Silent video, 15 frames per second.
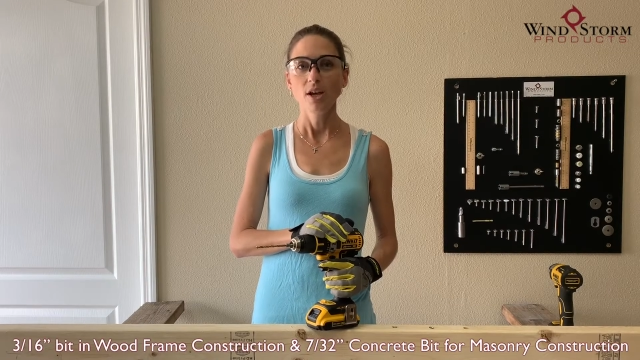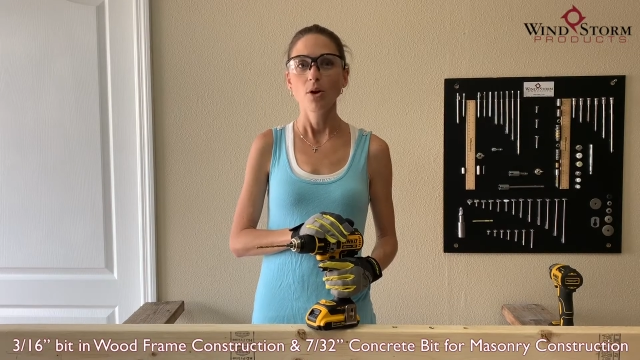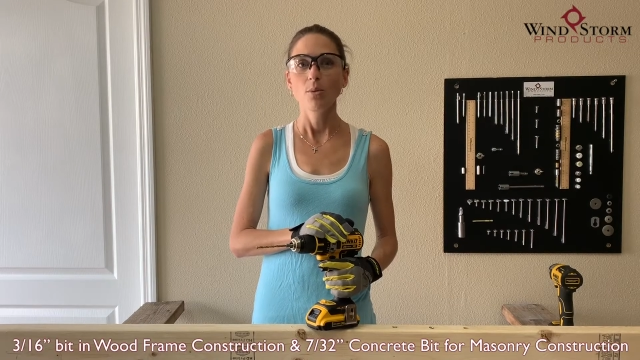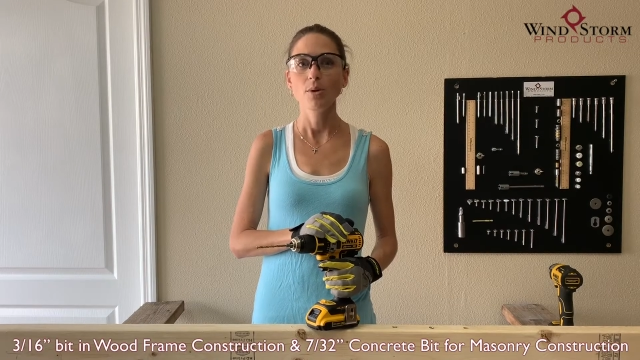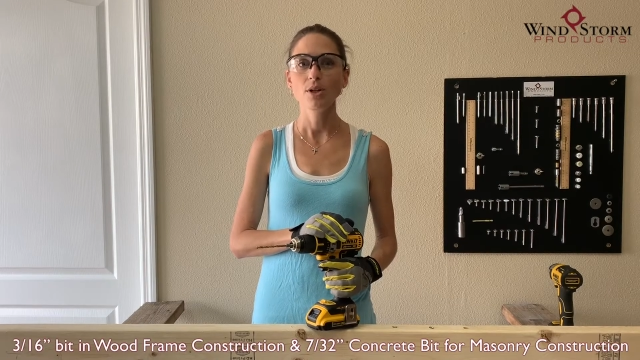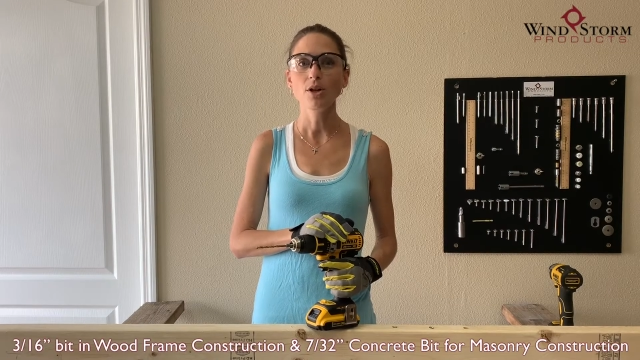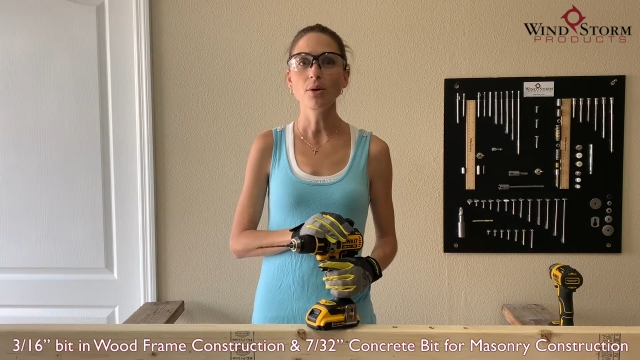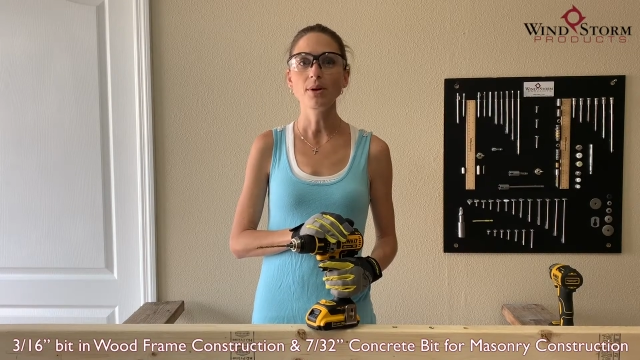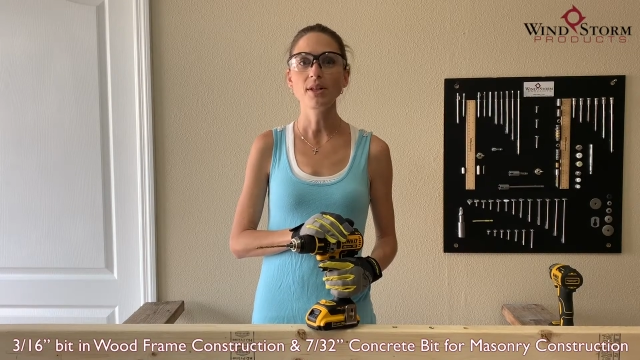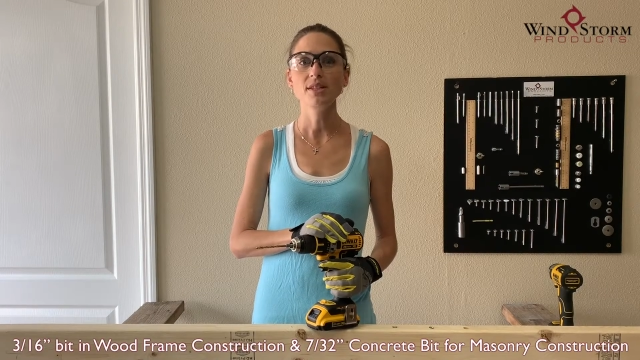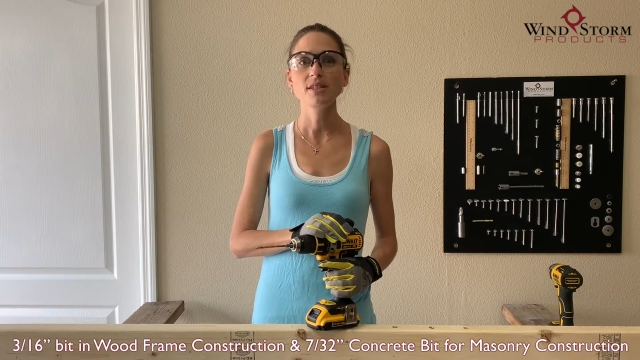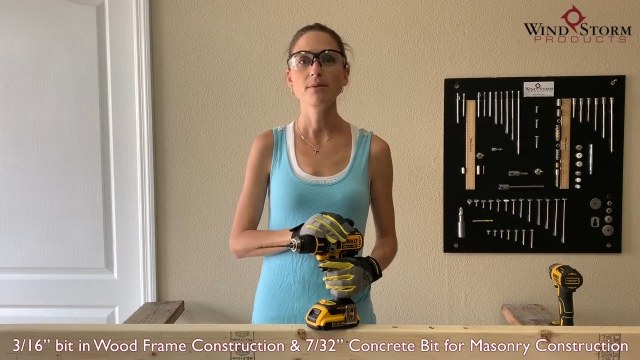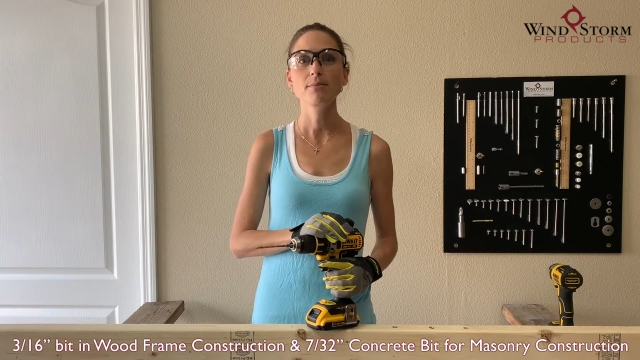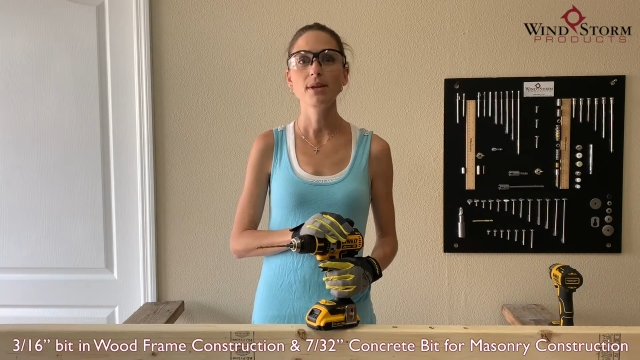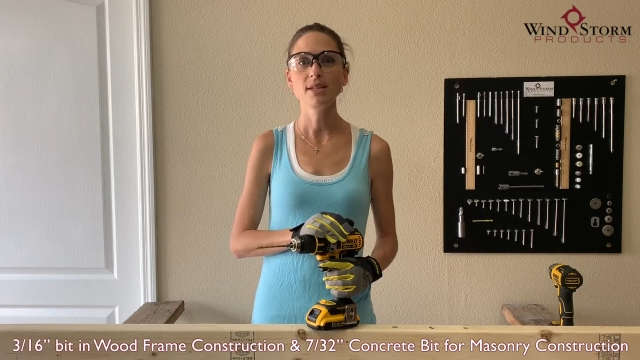When going
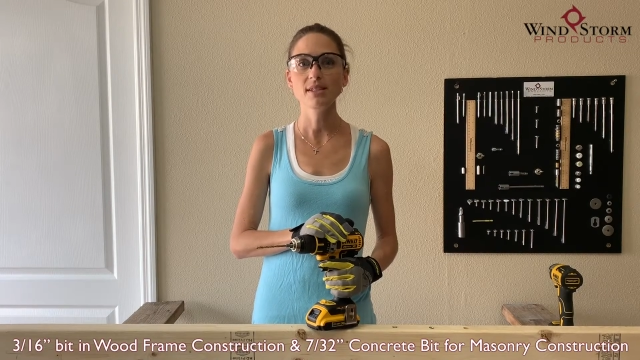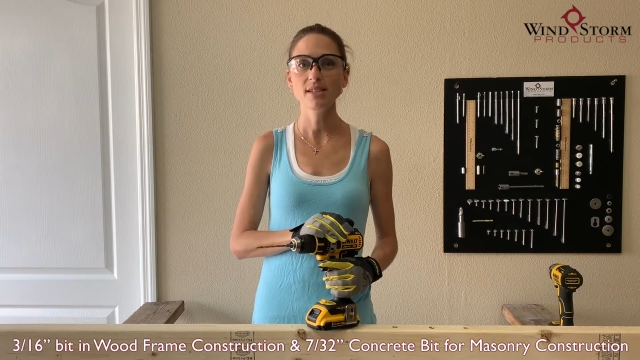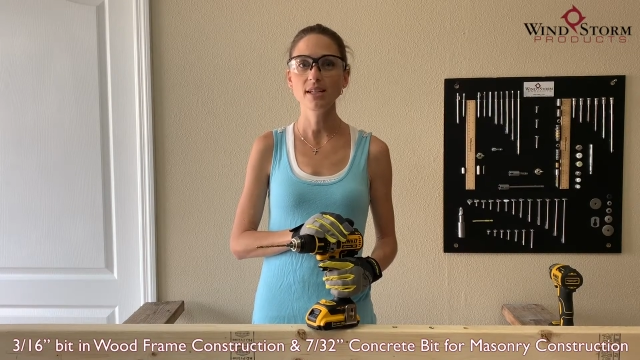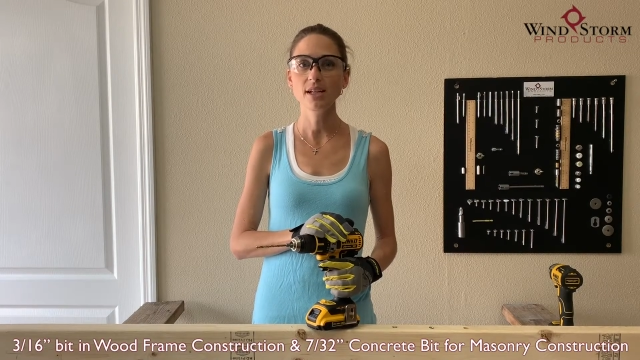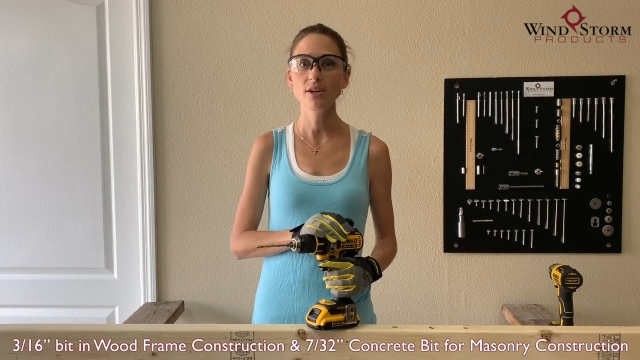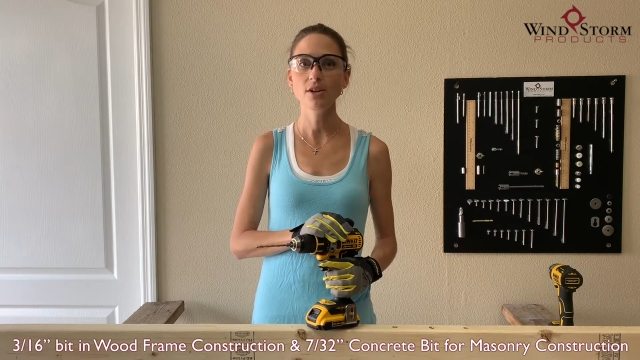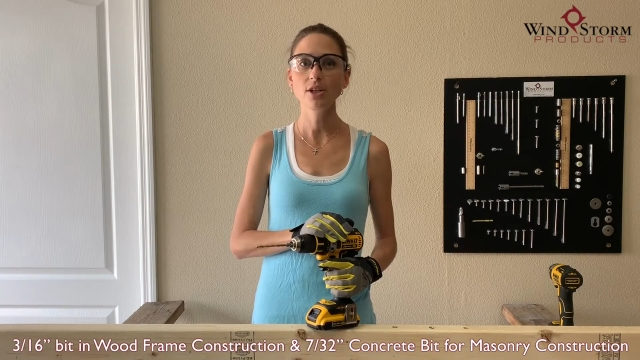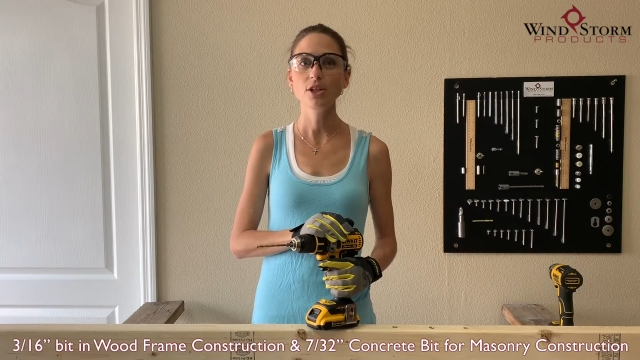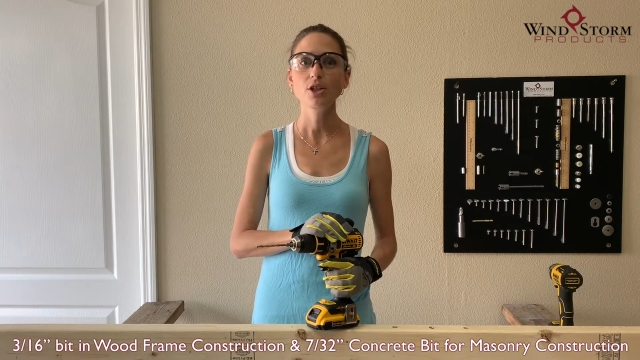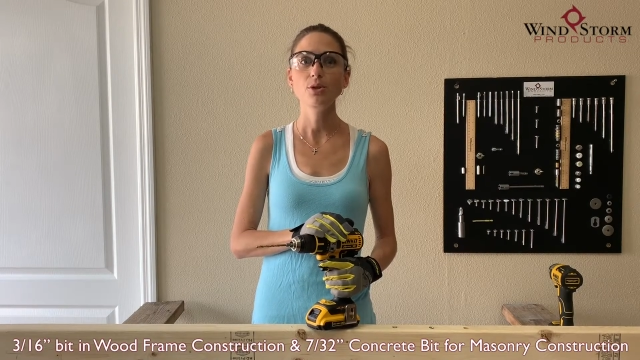into masonry,